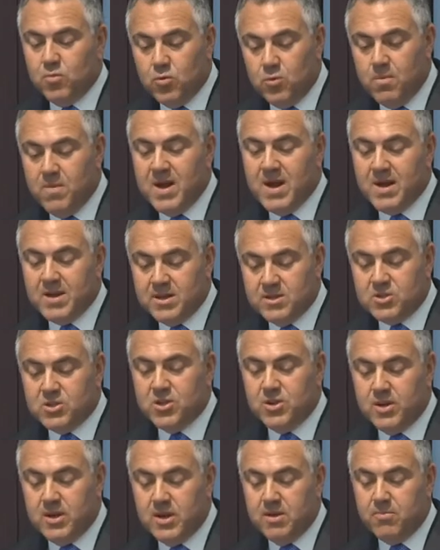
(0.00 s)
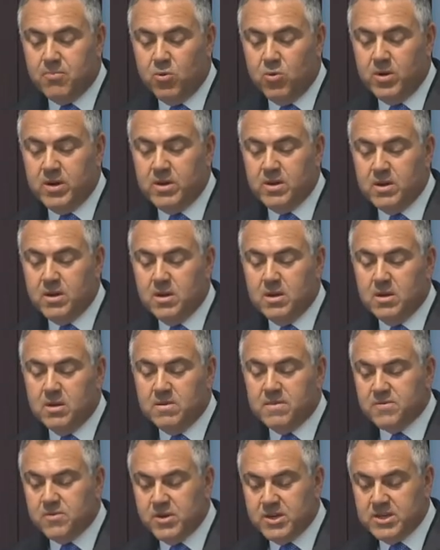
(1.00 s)
will mark a turning point
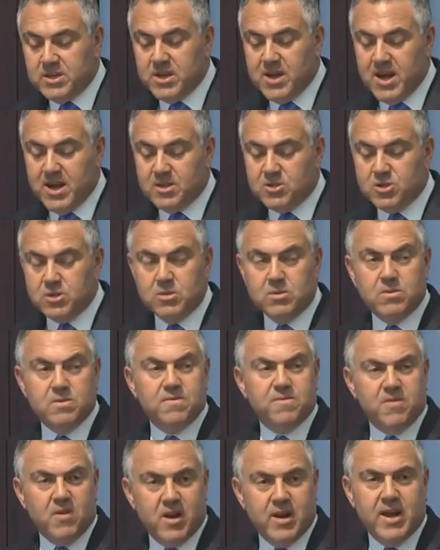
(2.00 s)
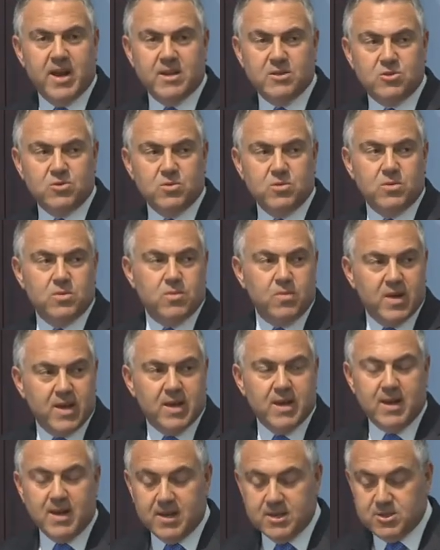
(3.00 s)
for international financial
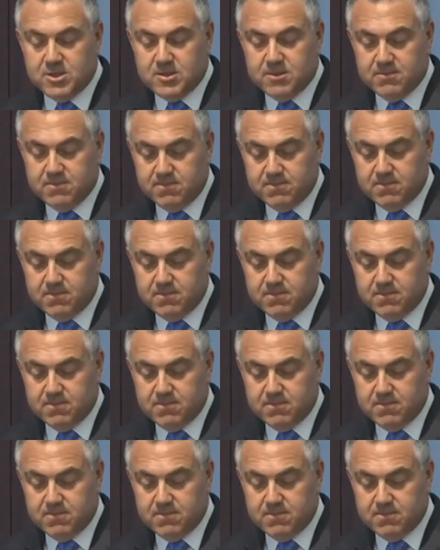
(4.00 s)
regulation.